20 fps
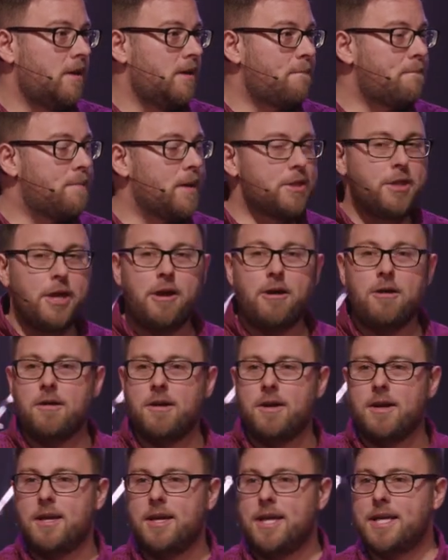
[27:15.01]
But there
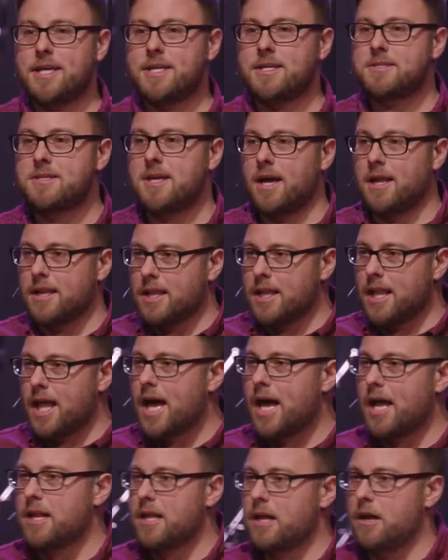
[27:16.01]
is a
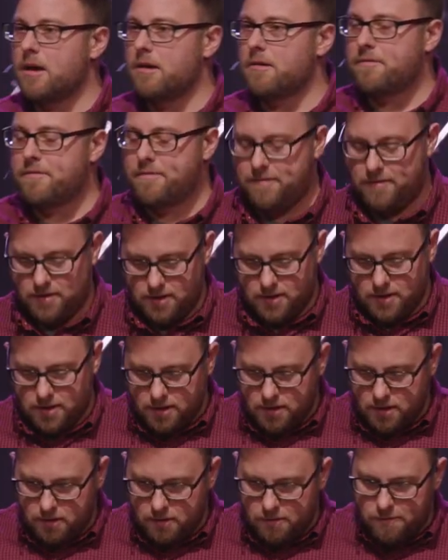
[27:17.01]
lot of
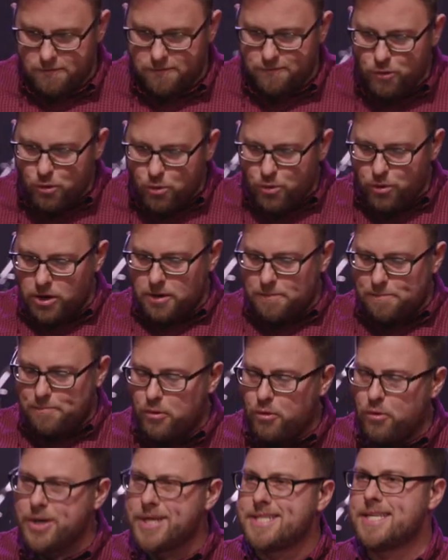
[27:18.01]
forward
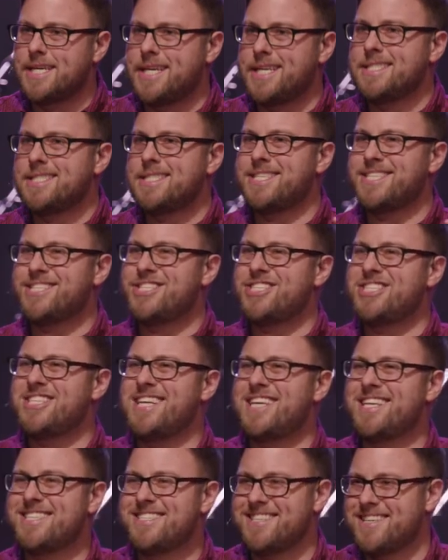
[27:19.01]
pointing to
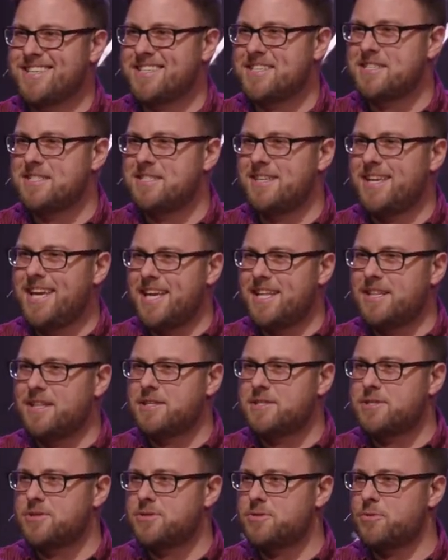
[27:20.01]
Jesus in
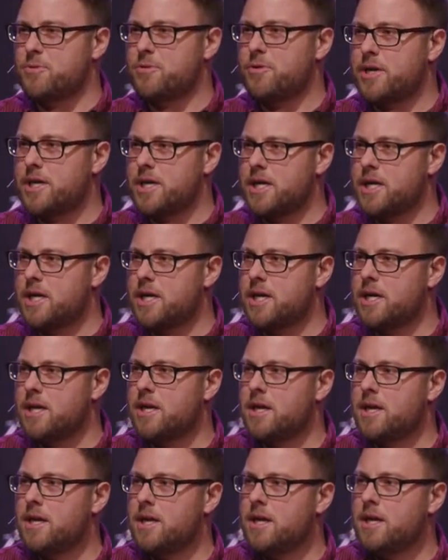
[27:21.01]
this story.
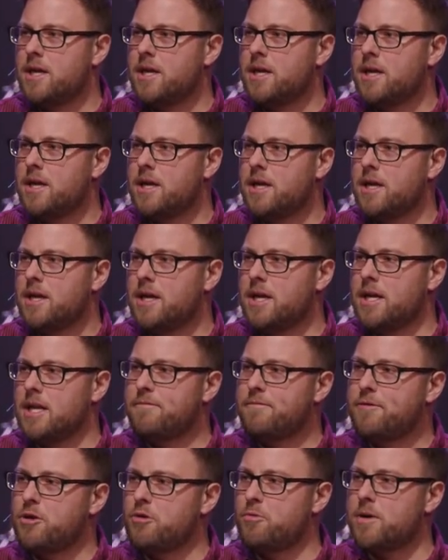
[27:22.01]
And
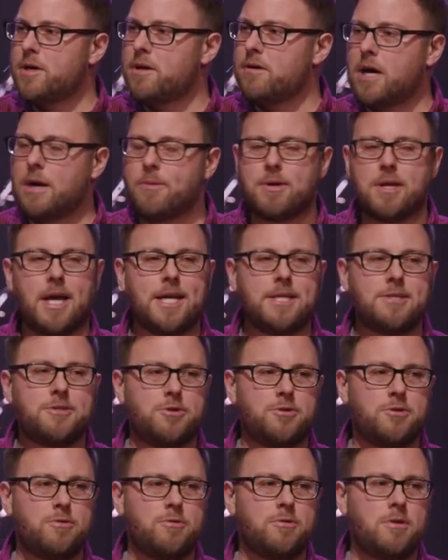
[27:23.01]
if you will, I would like
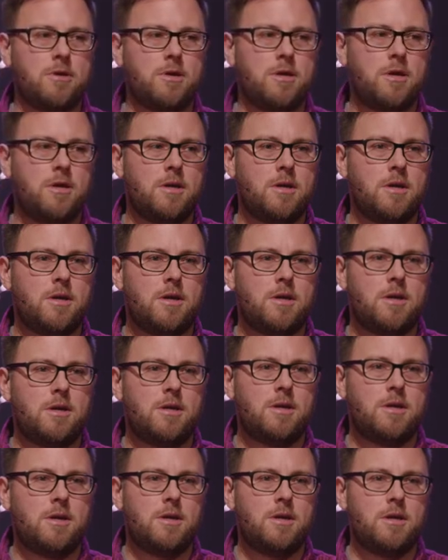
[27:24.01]
to
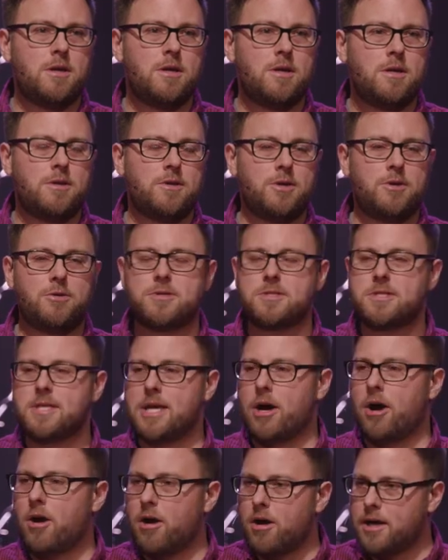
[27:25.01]
use the
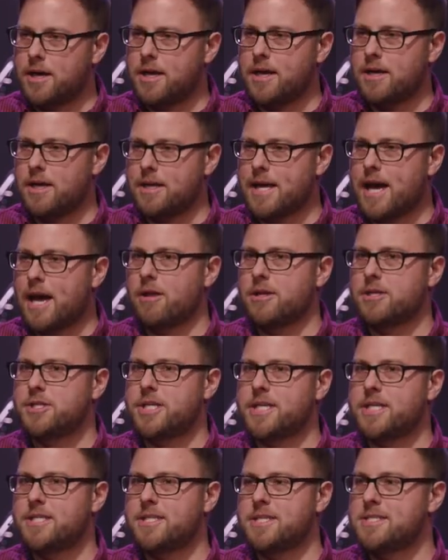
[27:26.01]
ark
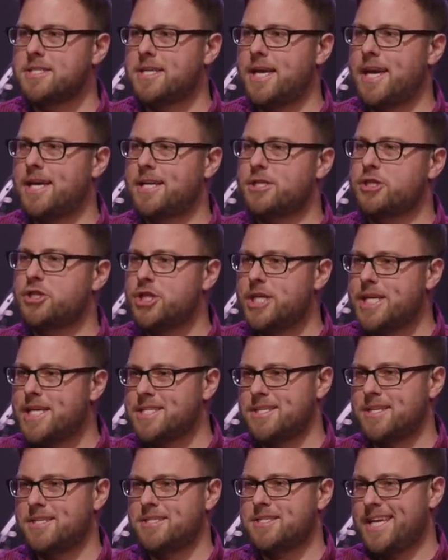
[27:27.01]
analogy to say
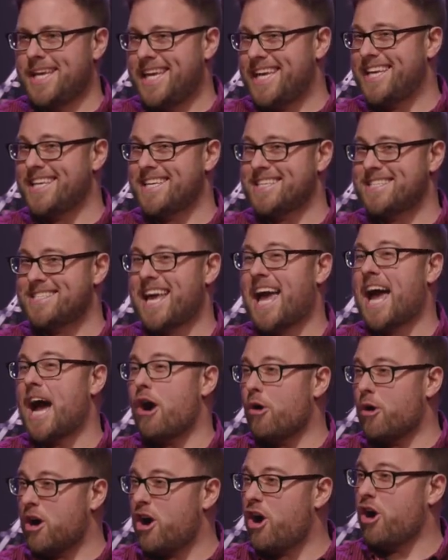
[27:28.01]
Jesus is
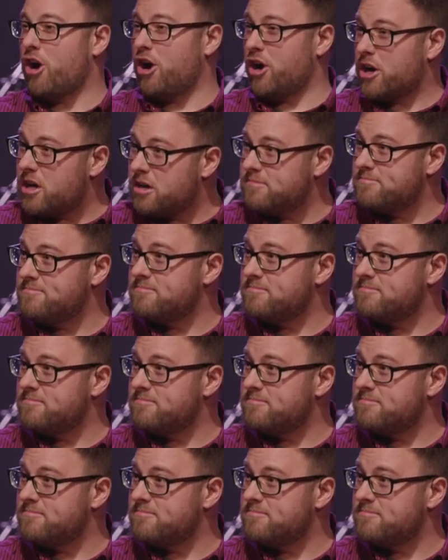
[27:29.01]
our ark.